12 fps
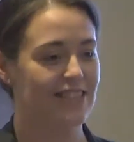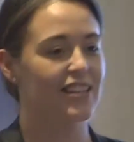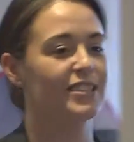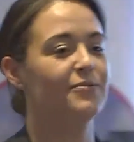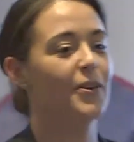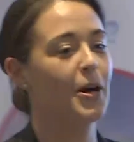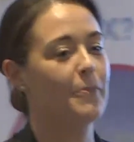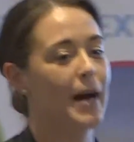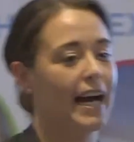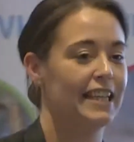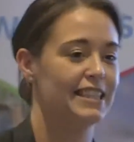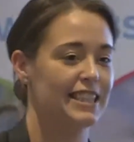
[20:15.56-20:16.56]
a nice firm
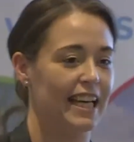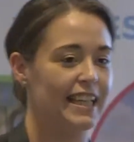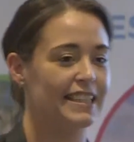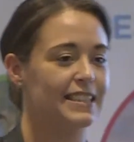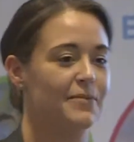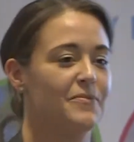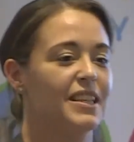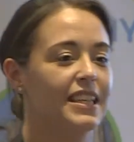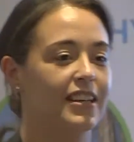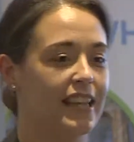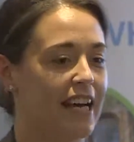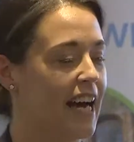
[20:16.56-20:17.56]
handshake, something
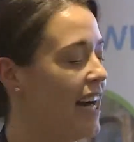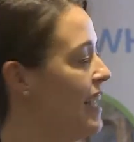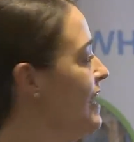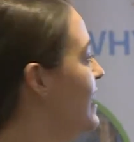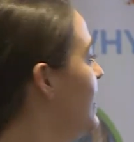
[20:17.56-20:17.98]
like that